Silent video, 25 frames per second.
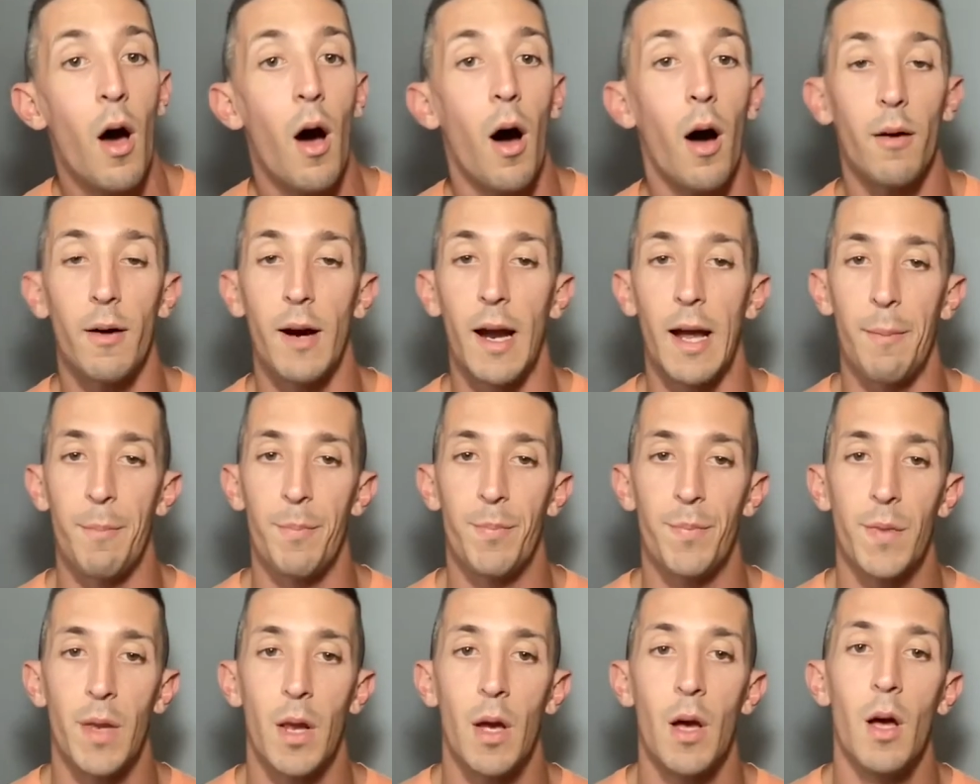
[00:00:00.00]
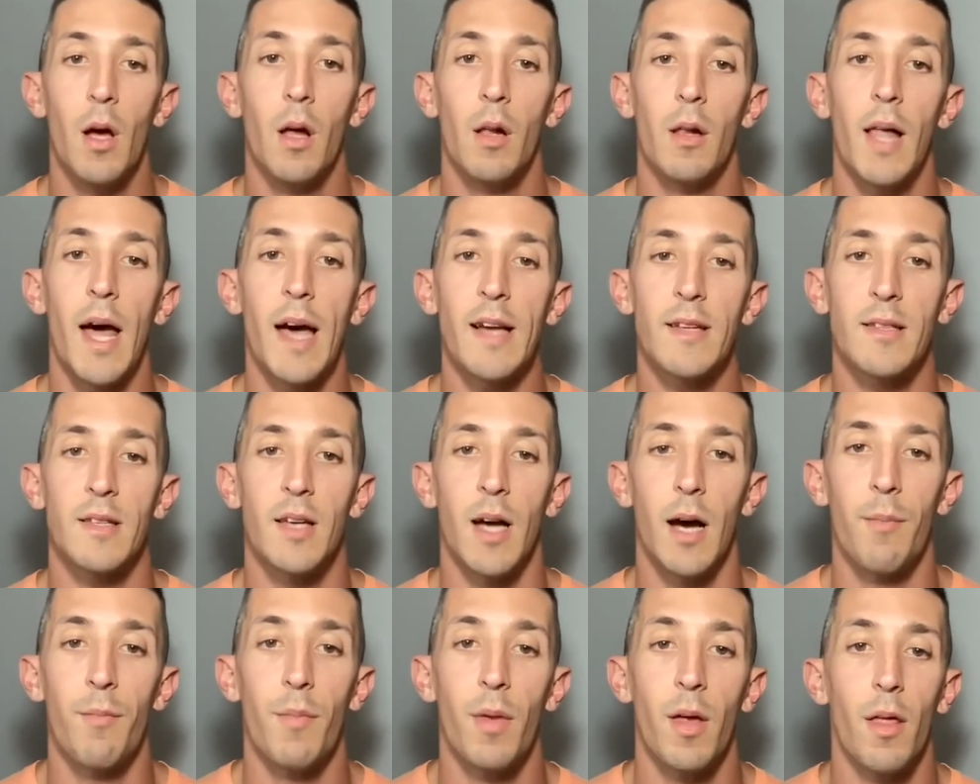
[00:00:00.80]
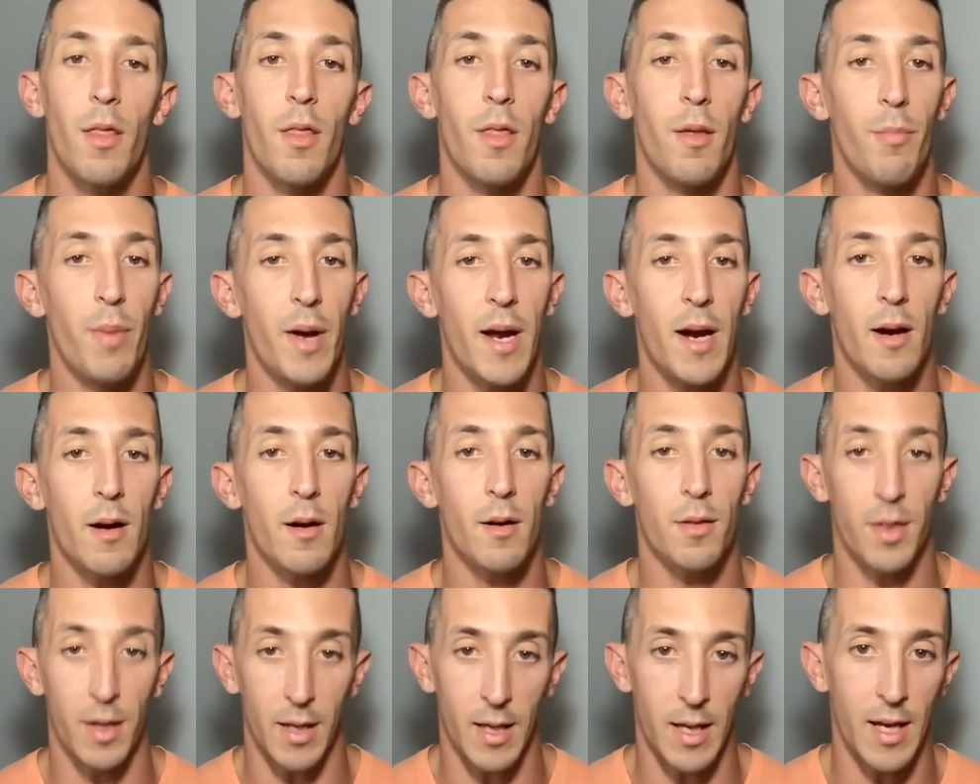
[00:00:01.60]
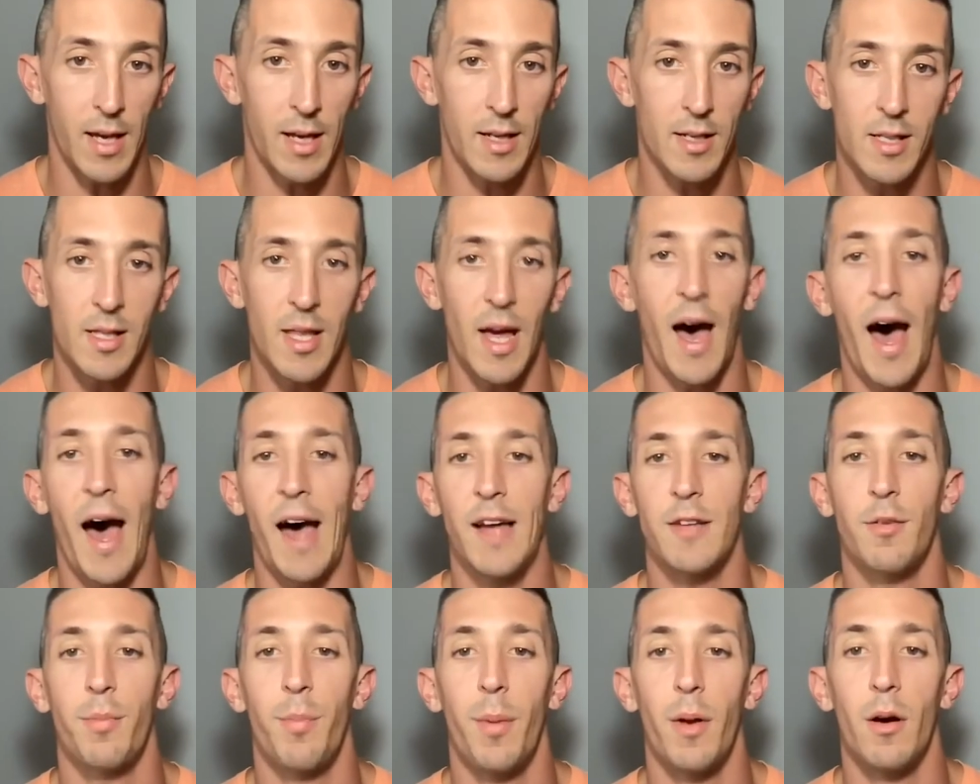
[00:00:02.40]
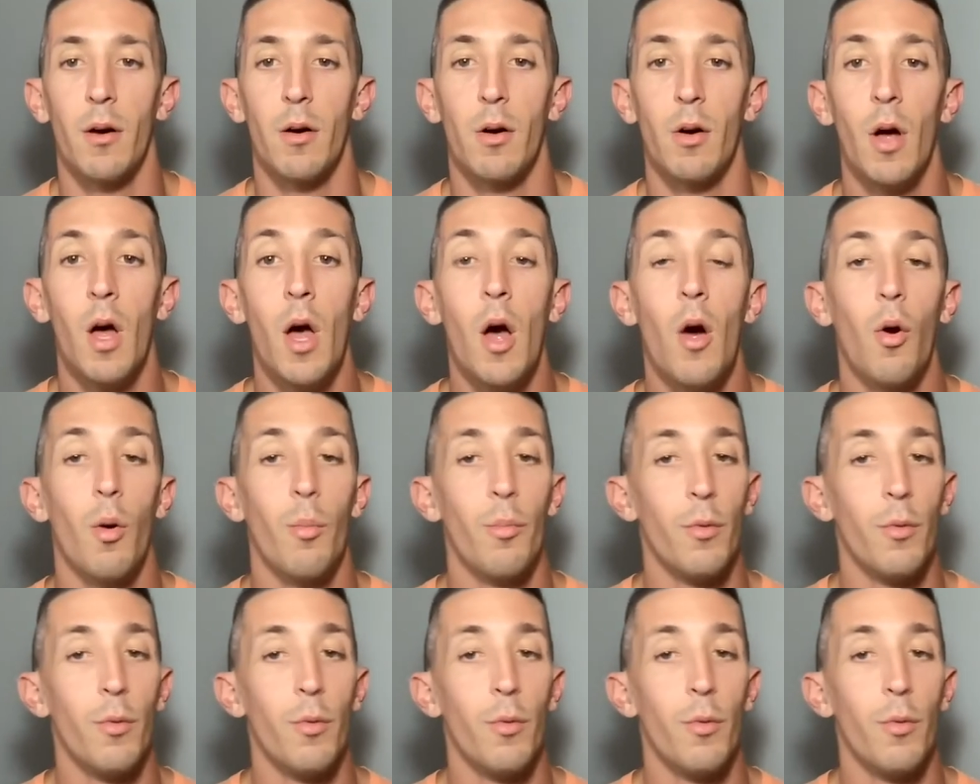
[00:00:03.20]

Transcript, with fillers: All right. Last up, the bear, the kids, the hospital.